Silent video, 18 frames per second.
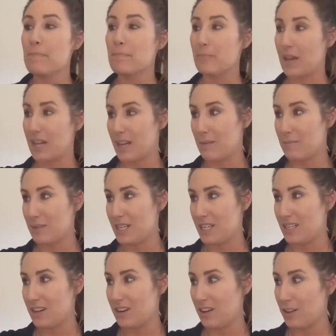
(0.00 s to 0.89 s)
My
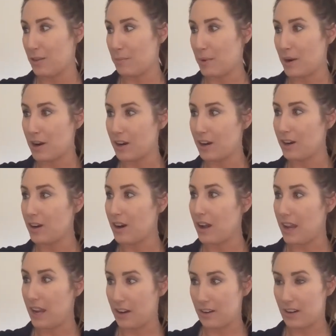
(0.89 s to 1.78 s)
company did all the bar
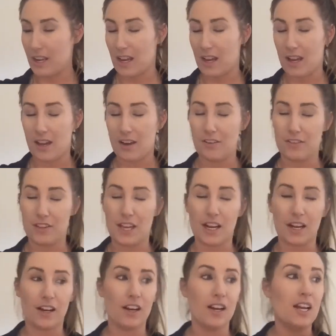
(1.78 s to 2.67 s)
area over
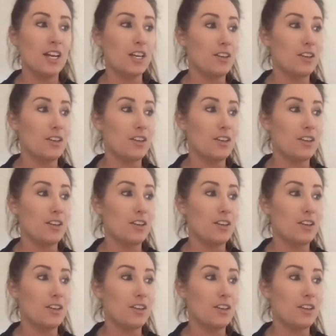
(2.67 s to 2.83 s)
there.